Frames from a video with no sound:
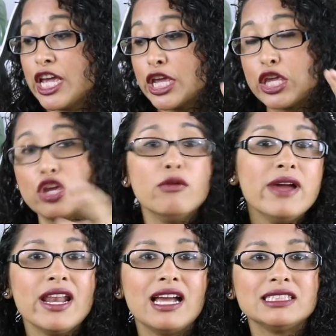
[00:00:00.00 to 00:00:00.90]

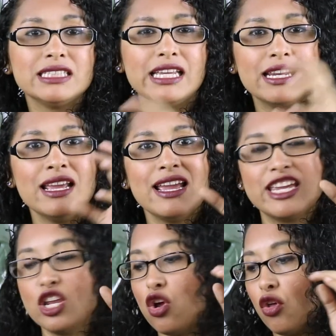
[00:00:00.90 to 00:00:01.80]
humanizing,
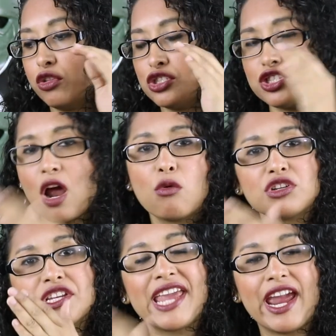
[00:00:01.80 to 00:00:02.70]
the Star
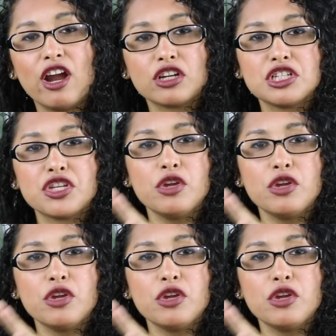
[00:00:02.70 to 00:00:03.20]
Wars characters,